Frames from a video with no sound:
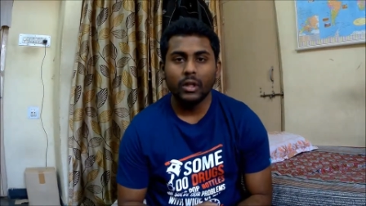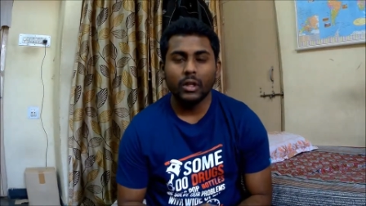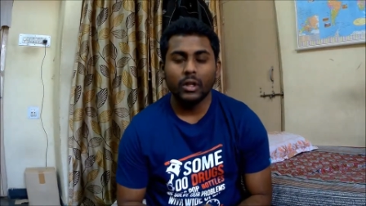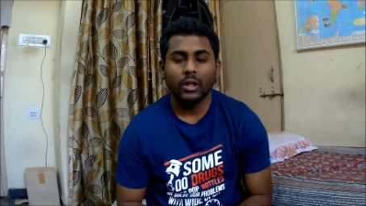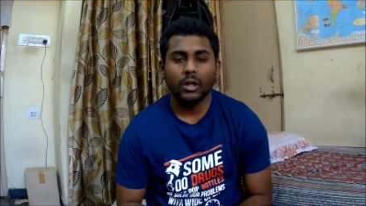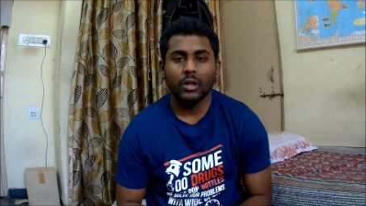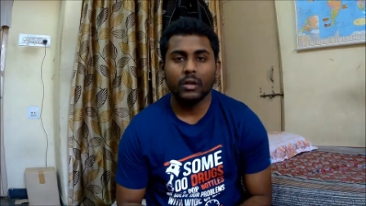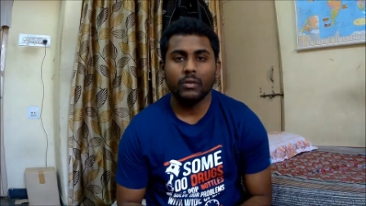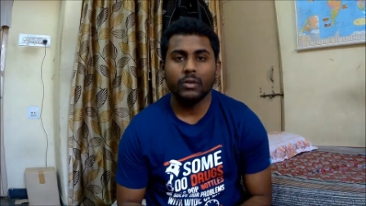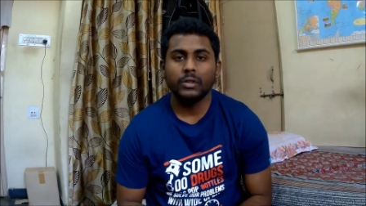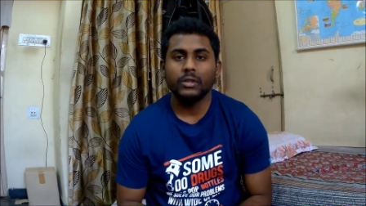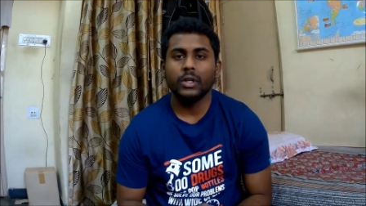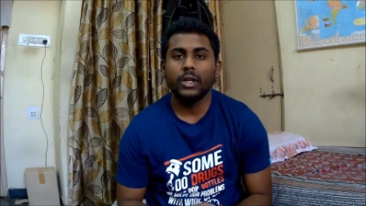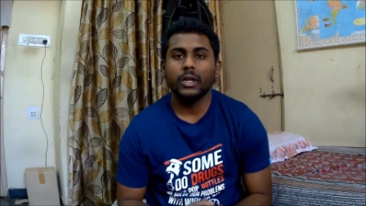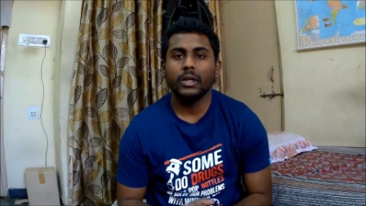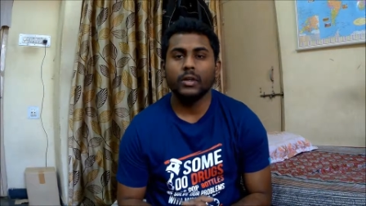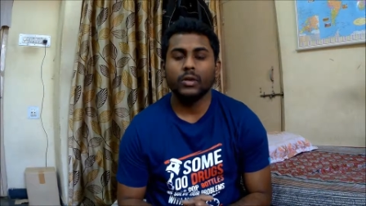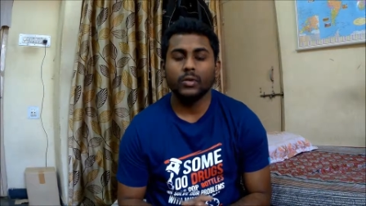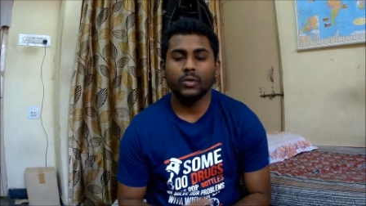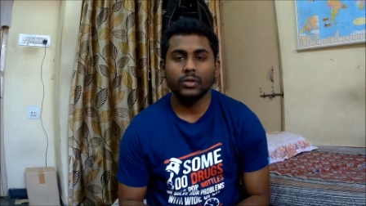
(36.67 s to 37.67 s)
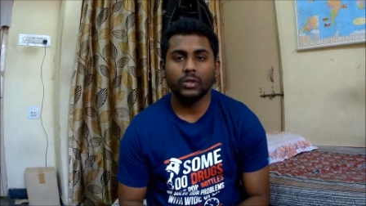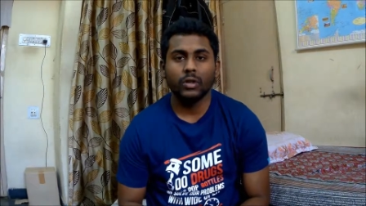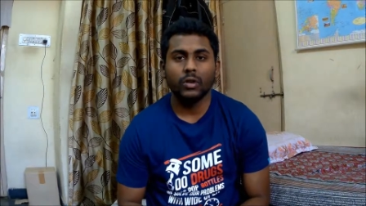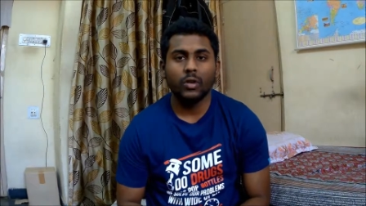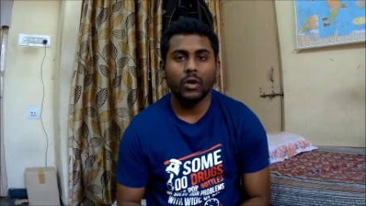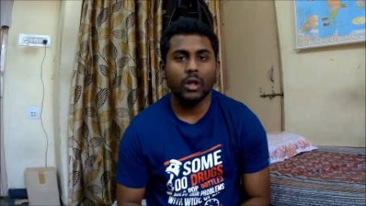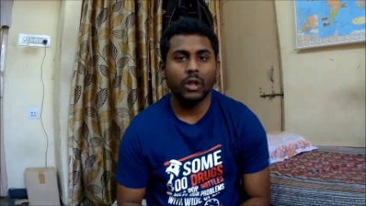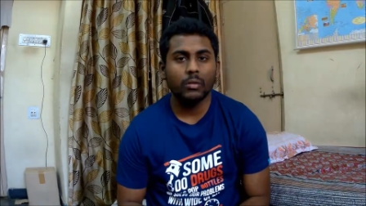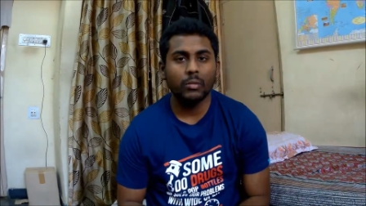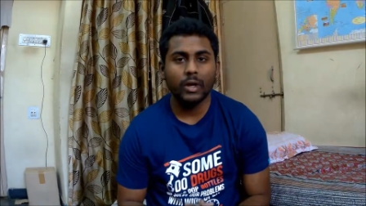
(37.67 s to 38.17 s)
uh, which I use on
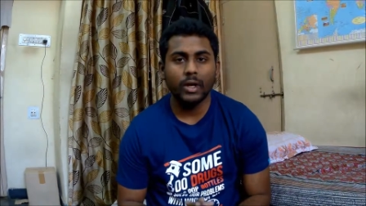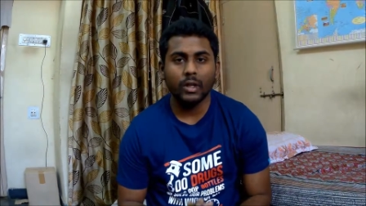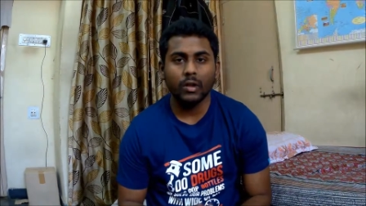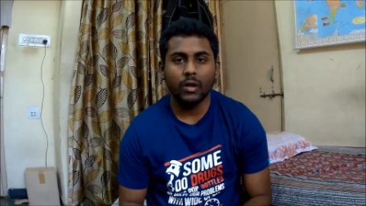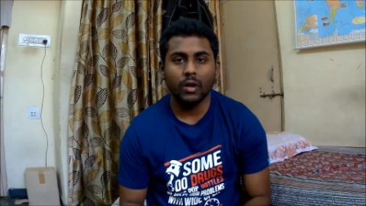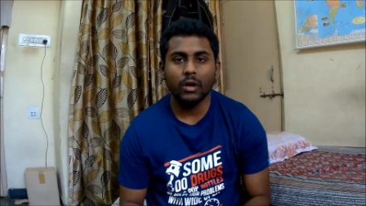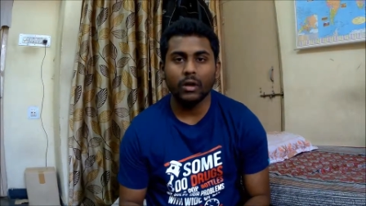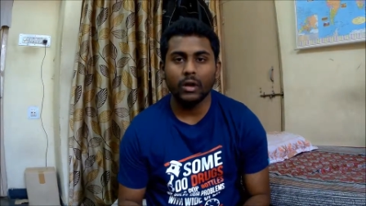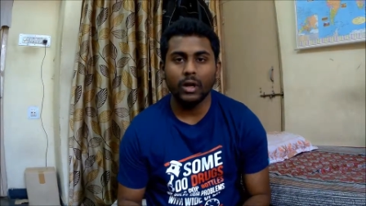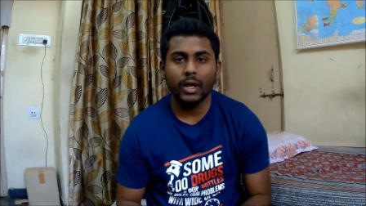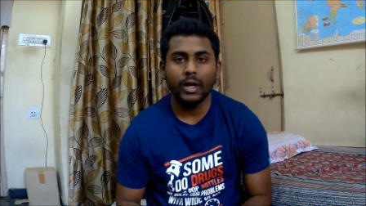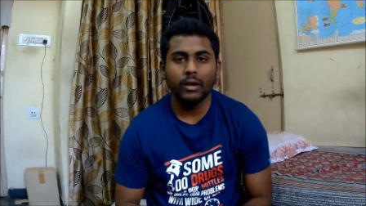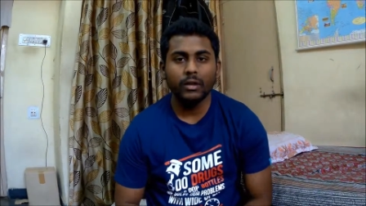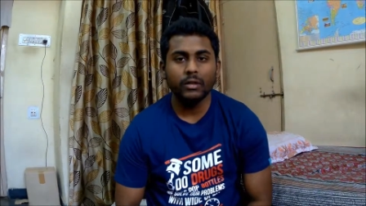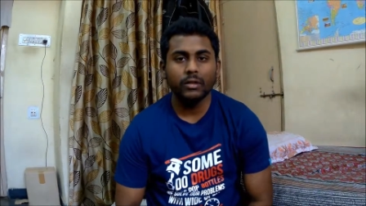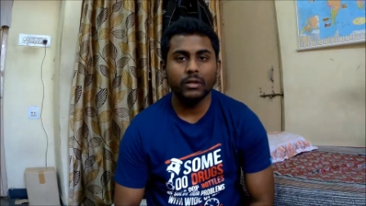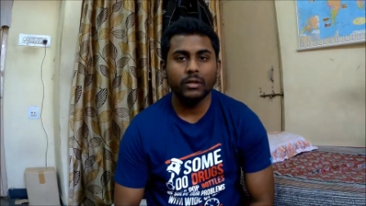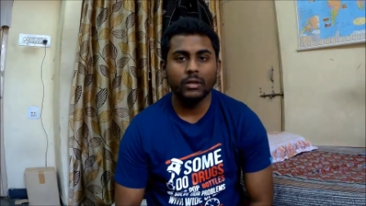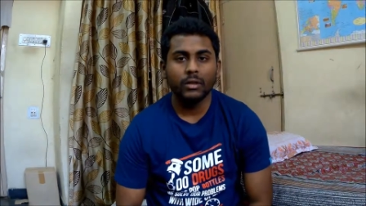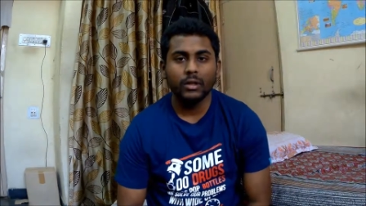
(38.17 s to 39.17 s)
all my long rides